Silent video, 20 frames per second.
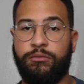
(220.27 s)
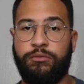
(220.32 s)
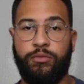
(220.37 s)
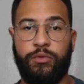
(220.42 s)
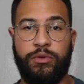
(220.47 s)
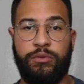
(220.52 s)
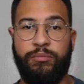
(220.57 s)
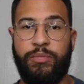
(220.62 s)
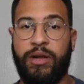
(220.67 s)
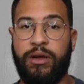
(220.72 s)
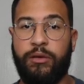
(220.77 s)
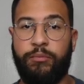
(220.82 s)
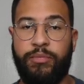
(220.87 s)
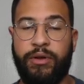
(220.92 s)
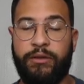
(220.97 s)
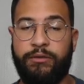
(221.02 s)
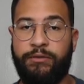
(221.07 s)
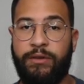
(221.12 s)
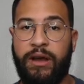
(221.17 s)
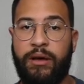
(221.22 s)
With being a
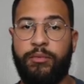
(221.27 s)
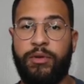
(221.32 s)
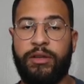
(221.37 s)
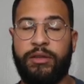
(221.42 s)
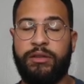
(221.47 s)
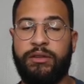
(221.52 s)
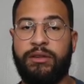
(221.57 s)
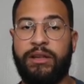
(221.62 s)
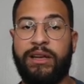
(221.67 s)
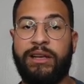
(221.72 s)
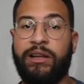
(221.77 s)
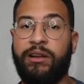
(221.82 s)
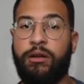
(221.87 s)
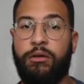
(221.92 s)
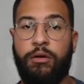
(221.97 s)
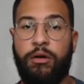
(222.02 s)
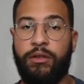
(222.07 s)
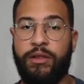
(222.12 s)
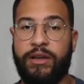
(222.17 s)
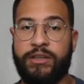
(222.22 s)
big family, they needed
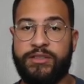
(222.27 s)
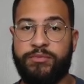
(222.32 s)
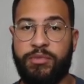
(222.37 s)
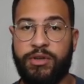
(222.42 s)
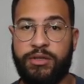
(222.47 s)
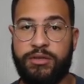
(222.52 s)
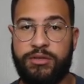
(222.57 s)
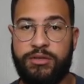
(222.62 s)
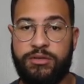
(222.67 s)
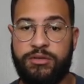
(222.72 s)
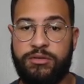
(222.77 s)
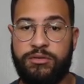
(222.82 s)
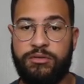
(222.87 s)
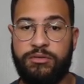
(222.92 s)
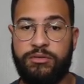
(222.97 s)
all that space.